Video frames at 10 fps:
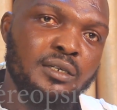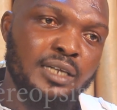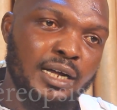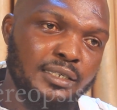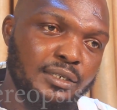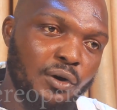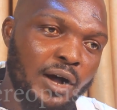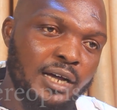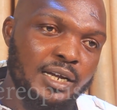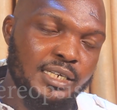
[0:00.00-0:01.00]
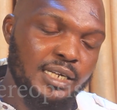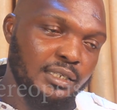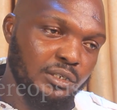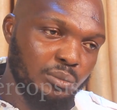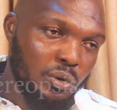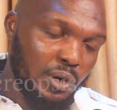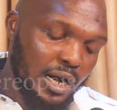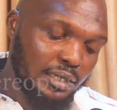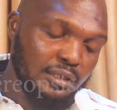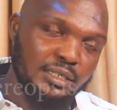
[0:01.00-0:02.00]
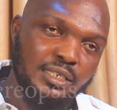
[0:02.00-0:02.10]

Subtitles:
that Ohaneze Ndigbo and the